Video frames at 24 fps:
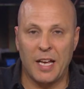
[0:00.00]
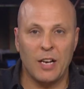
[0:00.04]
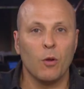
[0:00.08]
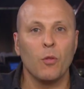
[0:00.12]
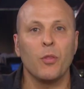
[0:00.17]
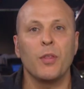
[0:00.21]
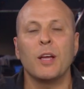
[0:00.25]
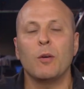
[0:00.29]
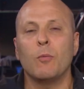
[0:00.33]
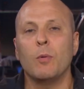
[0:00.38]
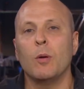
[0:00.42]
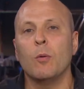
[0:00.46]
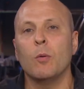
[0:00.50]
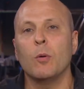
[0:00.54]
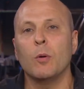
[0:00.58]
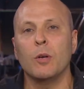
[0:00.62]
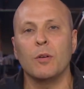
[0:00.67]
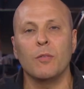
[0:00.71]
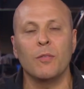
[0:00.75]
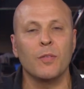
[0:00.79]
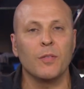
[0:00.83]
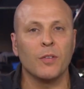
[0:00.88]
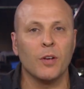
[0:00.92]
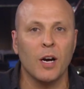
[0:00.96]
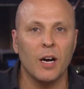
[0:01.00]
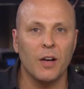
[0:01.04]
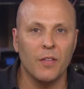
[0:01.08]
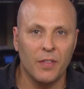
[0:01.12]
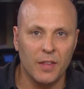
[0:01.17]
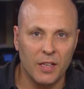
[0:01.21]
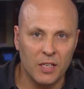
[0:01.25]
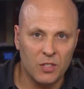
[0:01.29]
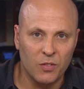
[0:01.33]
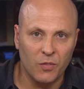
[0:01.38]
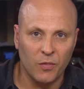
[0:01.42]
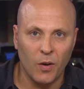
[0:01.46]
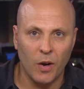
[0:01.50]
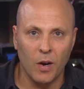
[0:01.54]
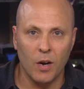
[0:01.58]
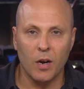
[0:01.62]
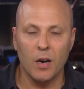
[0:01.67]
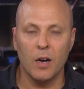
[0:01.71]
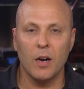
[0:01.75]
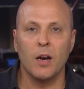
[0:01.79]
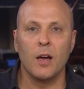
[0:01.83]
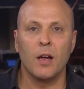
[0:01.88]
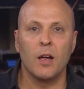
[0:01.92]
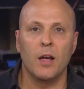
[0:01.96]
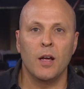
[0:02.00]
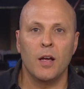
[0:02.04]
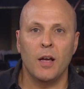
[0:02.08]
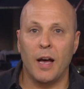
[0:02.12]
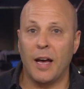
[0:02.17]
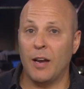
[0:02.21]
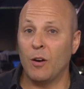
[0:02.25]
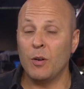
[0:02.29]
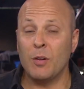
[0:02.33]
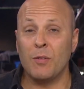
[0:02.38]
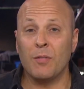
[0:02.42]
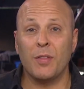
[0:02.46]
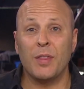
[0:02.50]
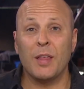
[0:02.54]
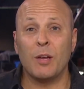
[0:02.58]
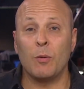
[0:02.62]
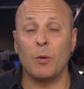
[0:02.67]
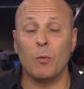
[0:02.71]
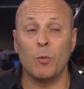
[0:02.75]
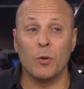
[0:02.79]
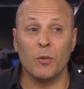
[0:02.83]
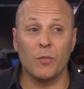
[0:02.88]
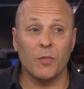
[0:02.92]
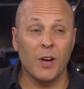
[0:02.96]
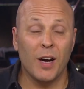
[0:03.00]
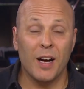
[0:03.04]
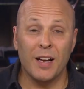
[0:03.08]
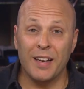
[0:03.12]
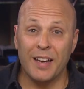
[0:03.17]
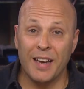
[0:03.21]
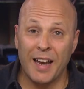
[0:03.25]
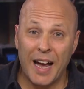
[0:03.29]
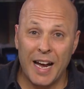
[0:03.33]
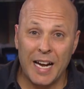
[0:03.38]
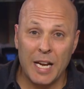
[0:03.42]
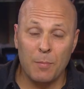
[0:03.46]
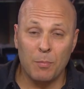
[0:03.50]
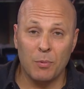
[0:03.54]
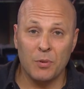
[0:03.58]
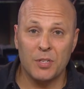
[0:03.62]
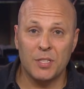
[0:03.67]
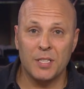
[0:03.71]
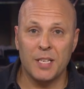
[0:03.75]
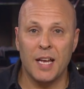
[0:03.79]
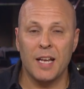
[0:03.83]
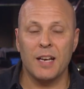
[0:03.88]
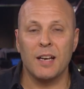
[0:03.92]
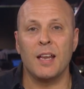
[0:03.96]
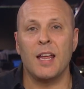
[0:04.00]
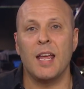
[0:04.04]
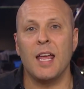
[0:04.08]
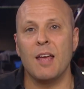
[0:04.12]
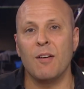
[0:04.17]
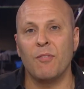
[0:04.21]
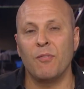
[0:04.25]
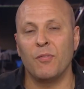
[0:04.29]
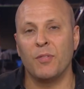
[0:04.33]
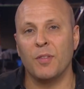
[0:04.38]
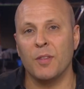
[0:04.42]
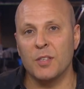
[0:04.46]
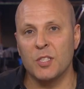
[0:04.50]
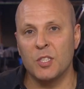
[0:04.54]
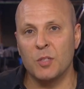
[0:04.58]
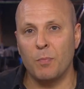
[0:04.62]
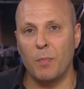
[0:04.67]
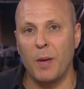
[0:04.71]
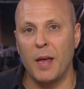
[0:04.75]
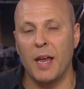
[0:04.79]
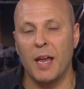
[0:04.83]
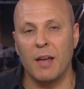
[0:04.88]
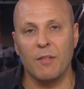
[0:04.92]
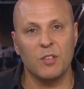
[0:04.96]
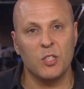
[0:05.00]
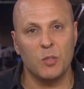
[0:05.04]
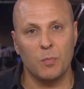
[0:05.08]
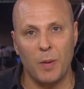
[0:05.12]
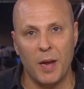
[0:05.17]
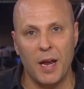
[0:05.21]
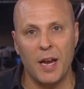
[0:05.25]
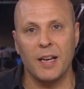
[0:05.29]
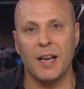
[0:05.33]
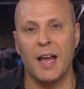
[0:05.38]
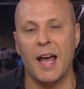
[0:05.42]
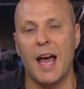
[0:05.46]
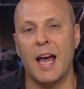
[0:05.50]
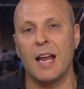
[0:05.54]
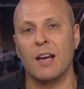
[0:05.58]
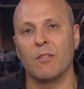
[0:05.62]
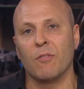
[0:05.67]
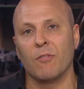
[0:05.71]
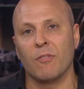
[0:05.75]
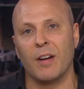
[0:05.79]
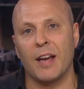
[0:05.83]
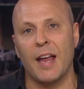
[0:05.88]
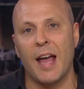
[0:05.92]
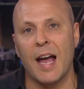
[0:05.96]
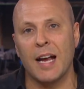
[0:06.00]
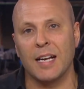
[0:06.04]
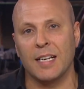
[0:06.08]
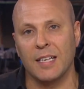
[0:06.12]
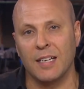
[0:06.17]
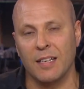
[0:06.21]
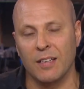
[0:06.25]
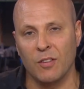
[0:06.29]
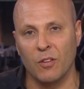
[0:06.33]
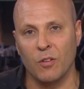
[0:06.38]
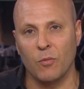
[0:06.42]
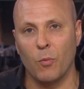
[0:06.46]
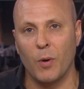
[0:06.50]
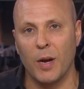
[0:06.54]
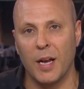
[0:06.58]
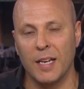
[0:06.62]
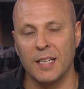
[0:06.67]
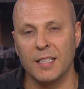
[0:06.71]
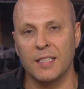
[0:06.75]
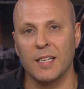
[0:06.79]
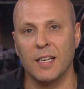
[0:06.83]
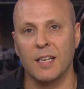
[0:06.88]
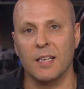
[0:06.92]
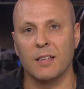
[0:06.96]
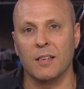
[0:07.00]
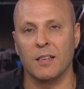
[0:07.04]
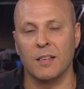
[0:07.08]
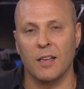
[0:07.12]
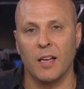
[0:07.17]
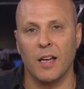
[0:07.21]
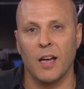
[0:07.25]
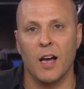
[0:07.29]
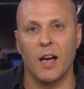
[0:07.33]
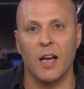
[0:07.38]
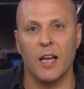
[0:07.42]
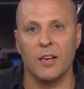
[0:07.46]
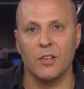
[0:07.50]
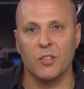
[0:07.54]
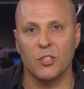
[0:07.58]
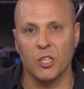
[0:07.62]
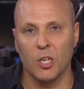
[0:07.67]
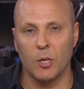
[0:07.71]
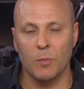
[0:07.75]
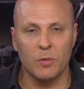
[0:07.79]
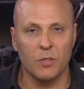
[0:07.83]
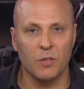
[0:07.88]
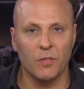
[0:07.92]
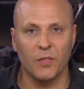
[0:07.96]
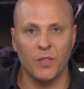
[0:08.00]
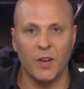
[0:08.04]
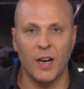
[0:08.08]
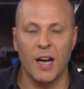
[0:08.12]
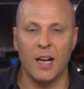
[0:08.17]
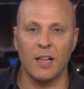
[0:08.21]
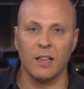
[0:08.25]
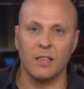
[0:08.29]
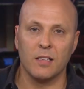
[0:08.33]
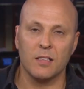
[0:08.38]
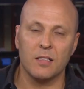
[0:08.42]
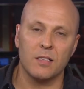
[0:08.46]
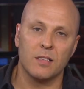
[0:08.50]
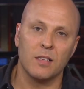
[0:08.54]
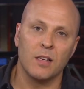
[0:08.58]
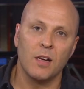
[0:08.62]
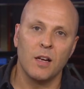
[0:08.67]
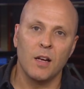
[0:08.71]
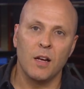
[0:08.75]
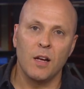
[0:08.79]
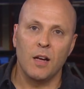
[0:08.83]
I don't think we would have even gotten this far. I don't even think we would have gotten 90 percent if the if Spain hadn't reacted in the way it did uh, in terms of violence.